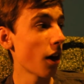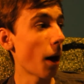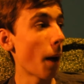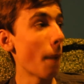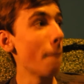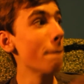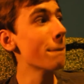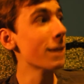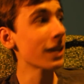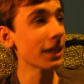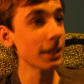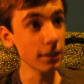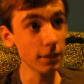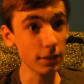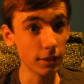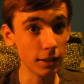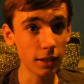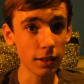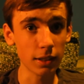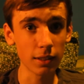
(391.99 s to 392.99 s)

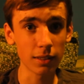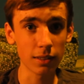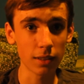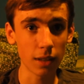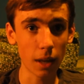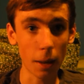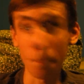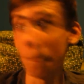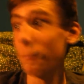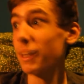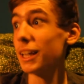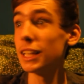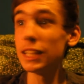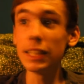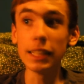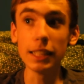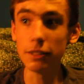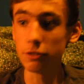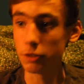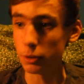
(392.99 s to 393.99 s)
amazing,
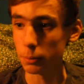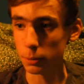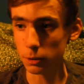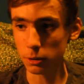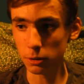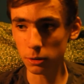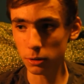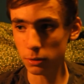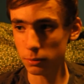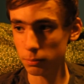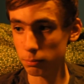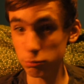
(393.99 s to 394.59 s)
unbelievable,